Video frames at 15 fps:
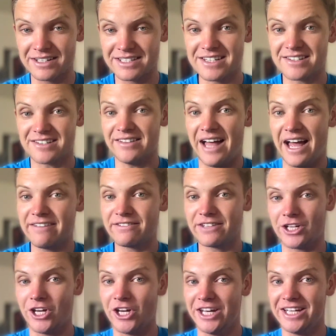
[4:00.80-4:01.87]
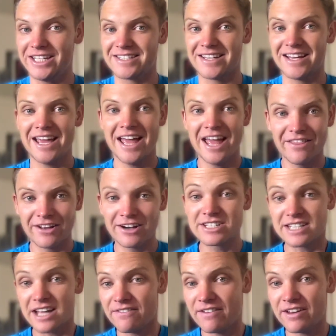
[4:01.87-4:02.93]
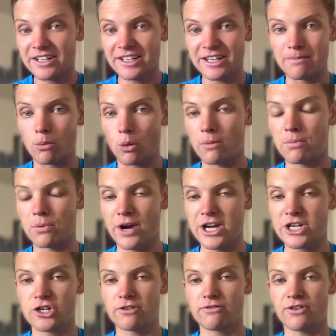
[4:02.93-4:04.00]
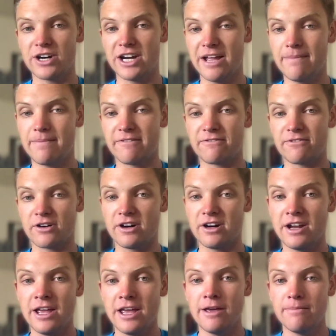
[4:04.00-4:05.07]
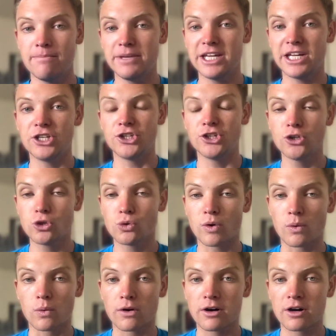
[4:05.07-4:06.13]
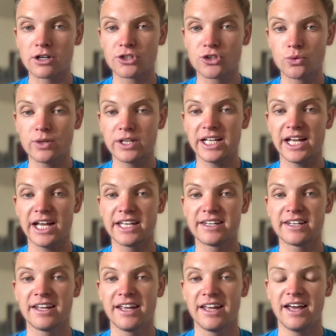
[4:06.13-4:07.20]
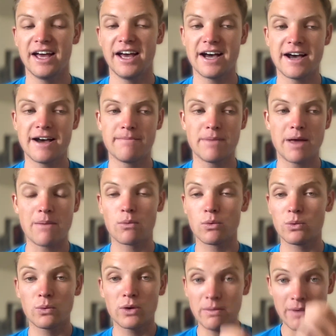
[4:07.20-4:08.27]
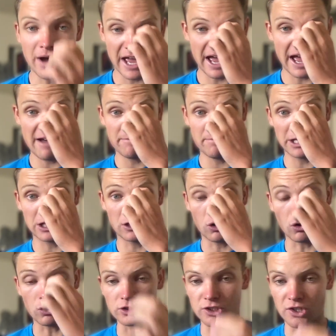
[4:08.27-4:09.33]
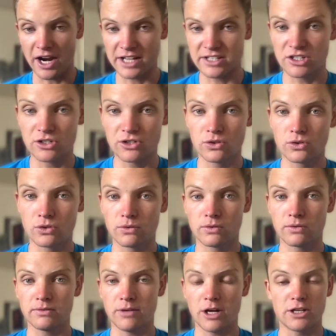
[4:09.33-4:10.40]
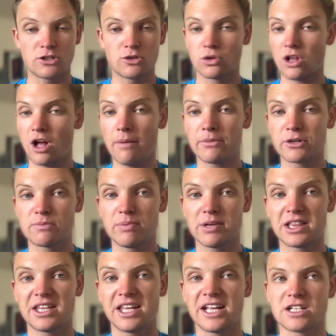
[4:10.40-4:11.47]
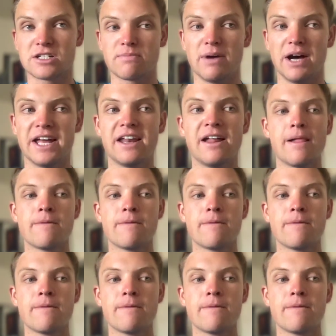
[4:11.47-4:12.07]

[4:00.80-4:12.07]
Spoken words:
it's his livelihood. There's definitely more pressure for him than for me and you, where we're doing it. And we might have big goals, right, to accomplish big things, but